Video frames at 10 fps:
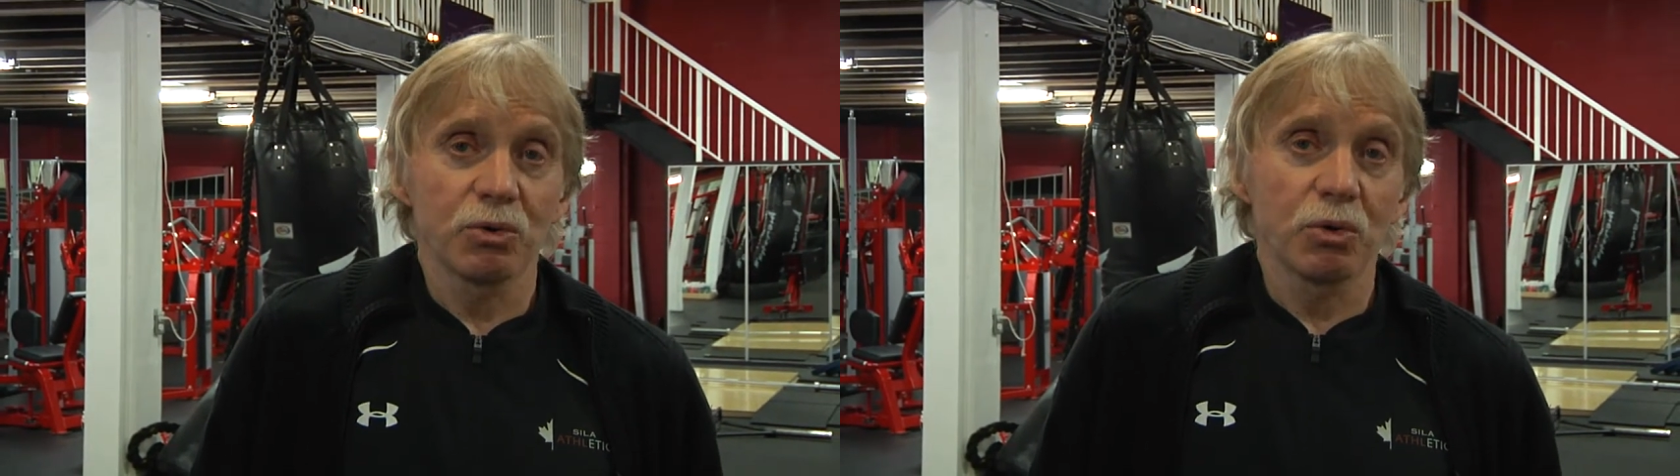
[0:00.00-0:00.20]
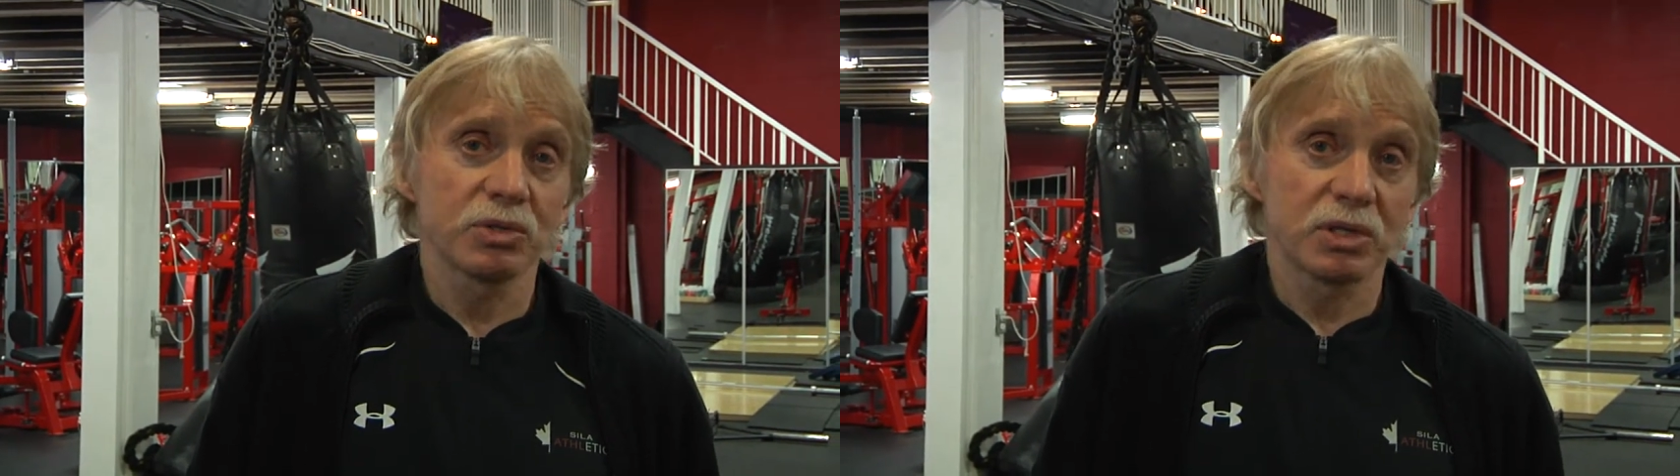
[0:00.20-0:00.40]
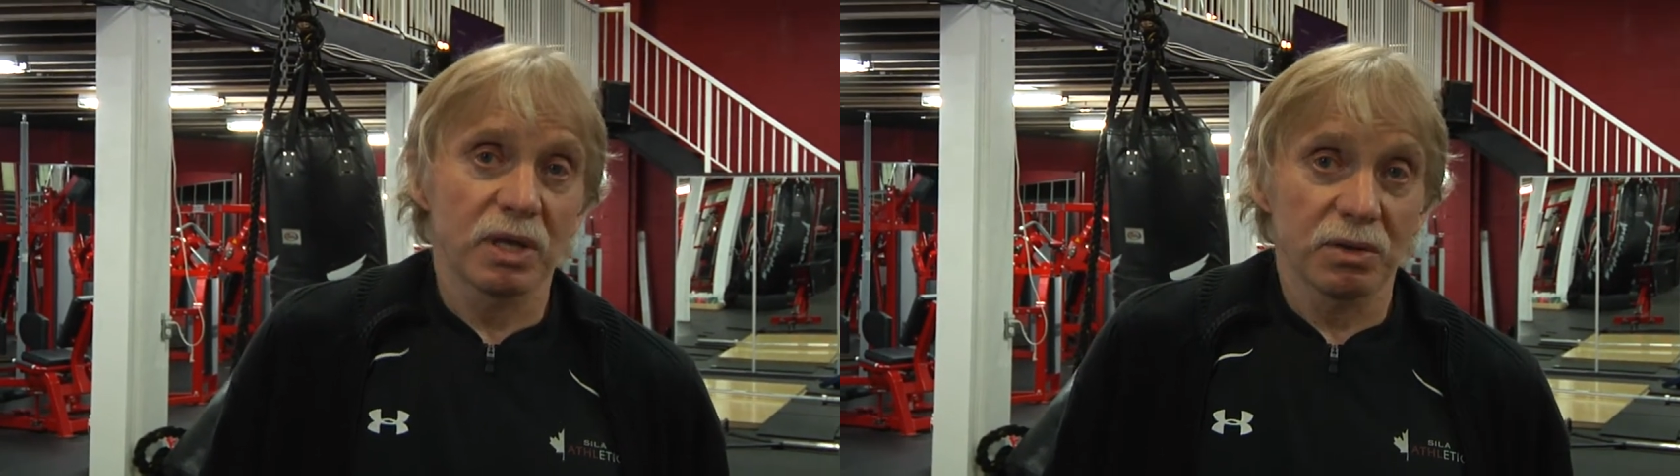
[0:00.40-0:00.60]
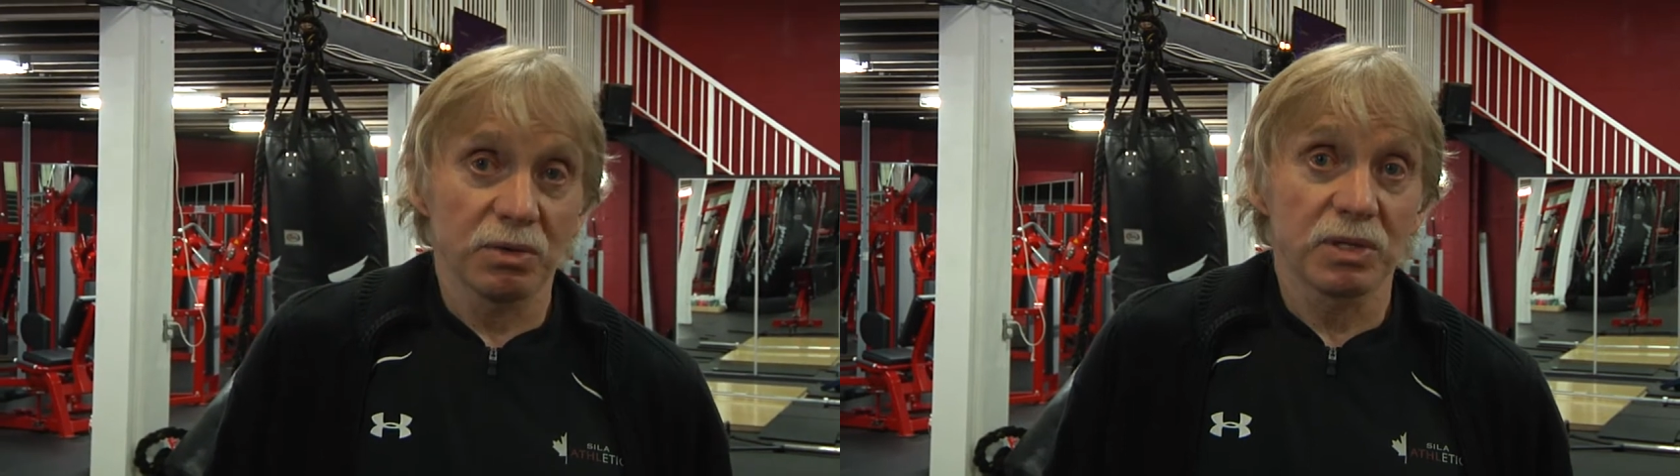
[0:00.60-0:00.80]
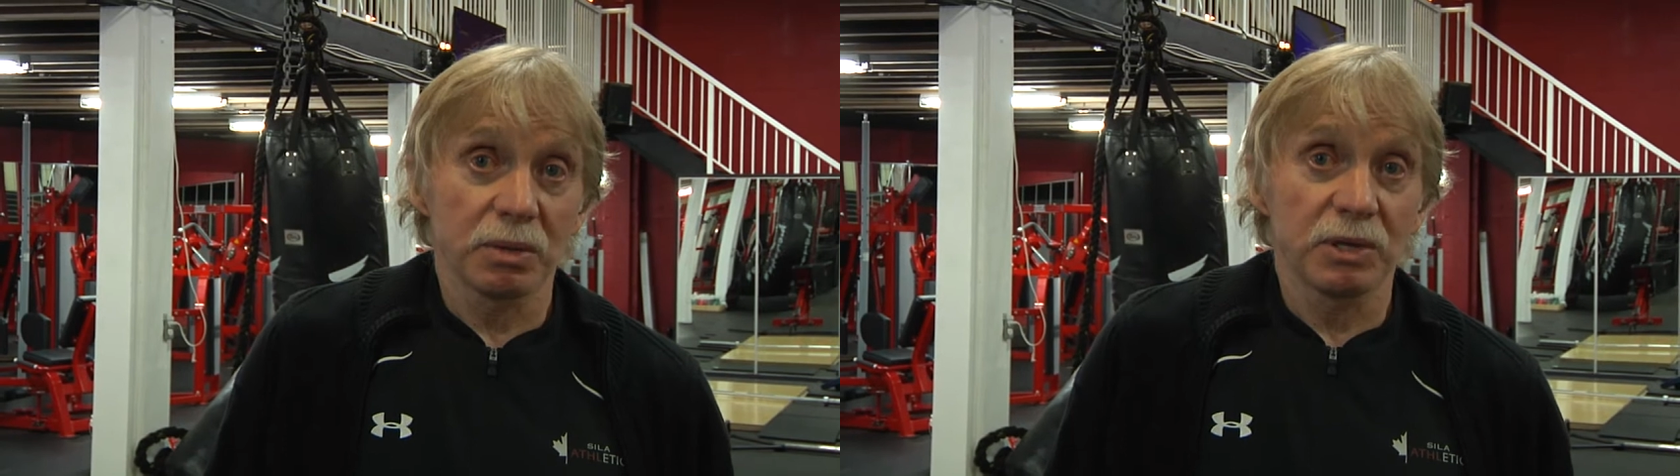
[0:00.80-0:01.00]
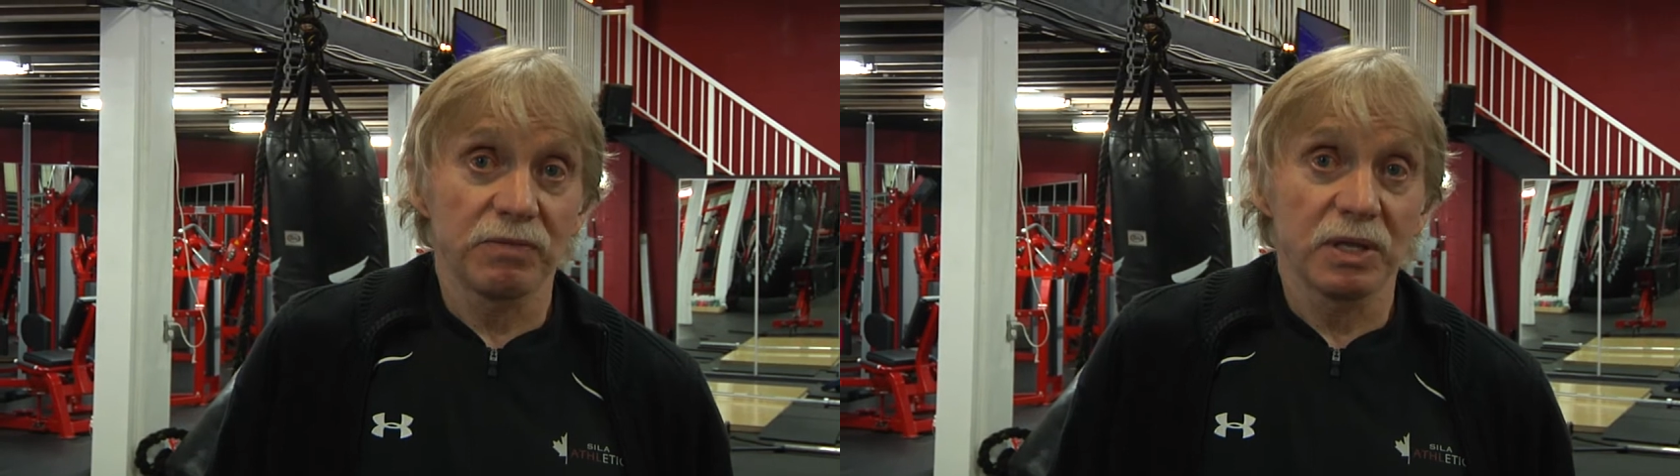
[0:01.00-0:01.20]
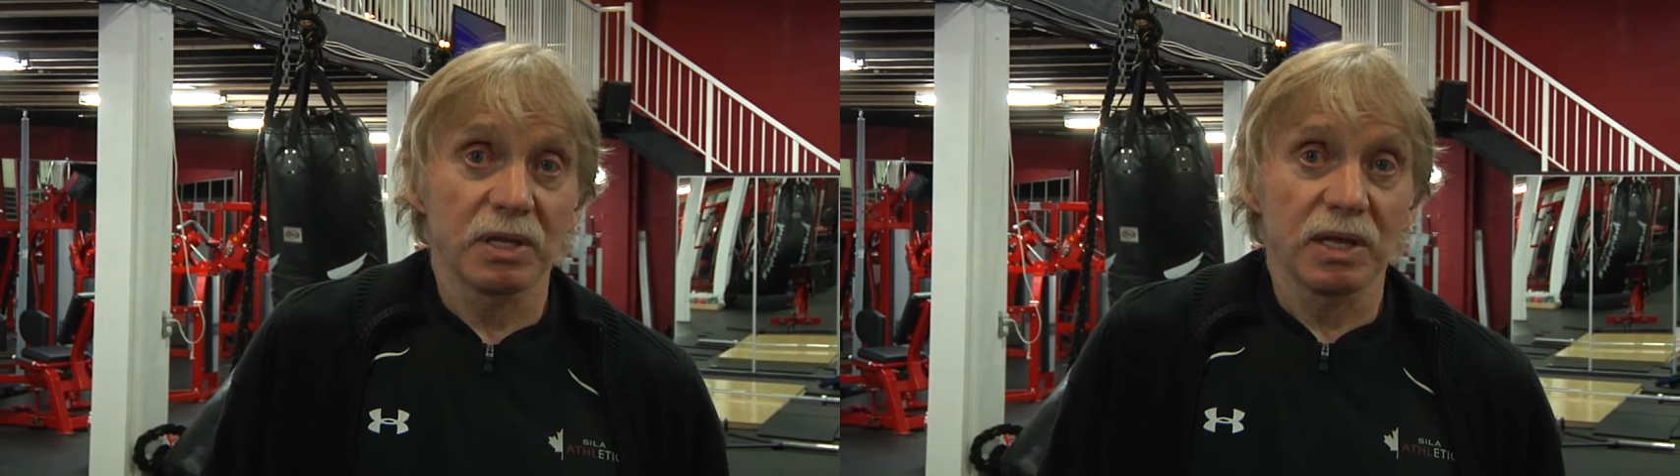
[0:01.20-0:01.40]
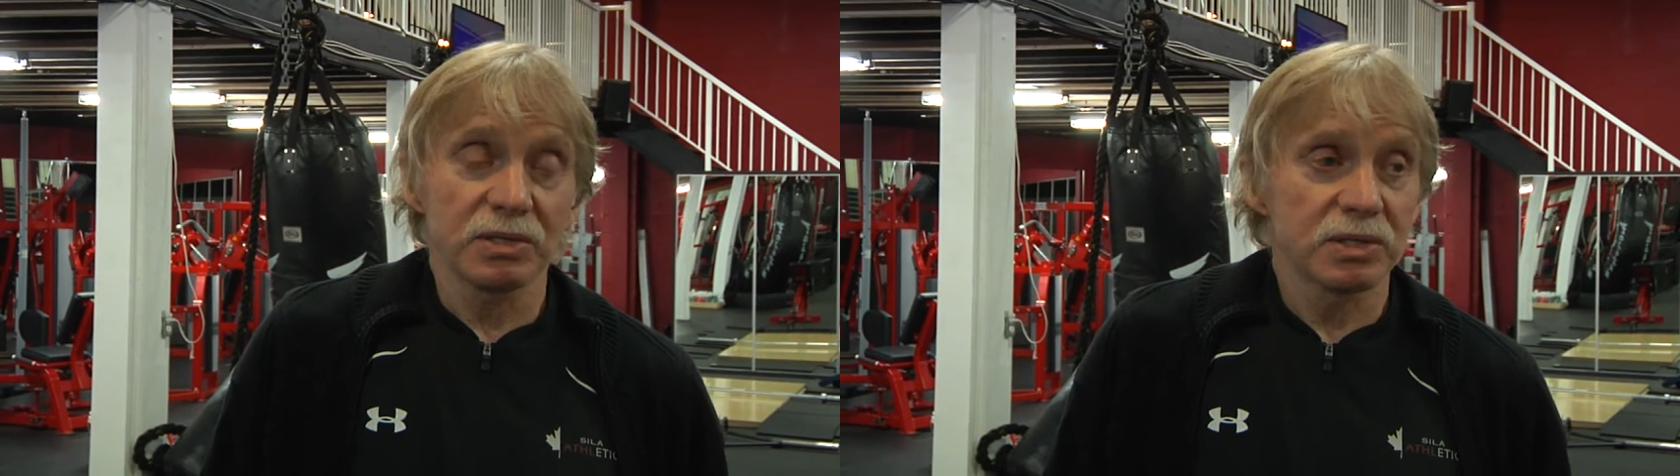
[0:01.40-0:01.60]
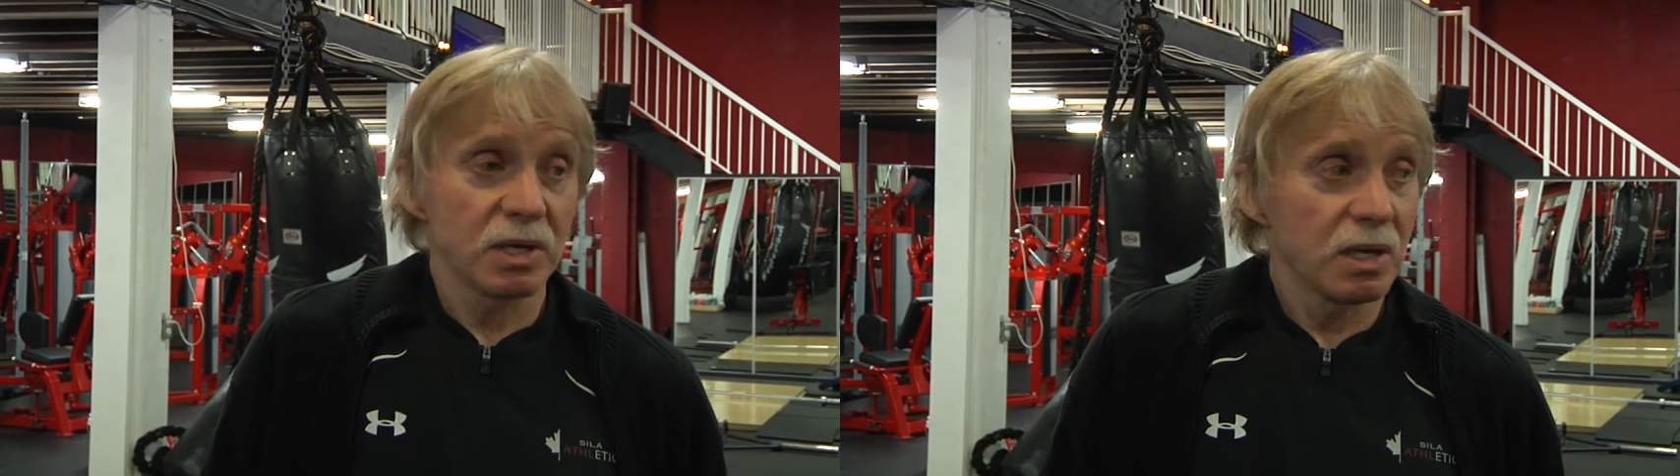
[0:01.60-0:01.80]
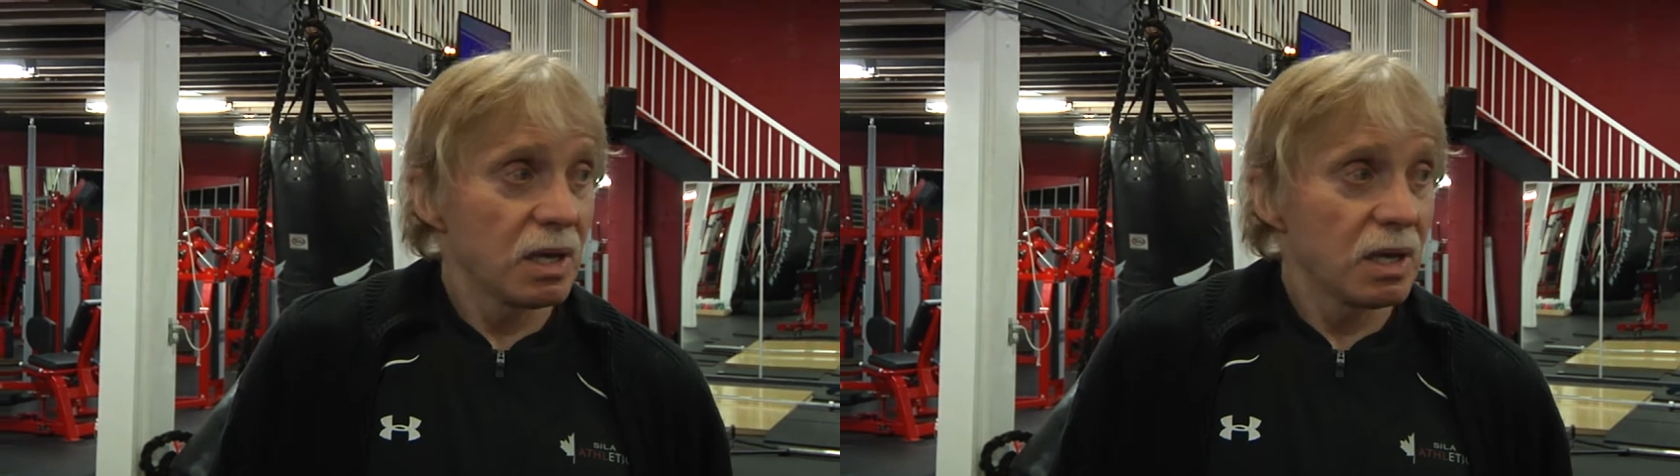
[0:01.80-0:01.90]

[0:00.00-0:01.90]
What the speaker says: who owns the Ultimate Fitness.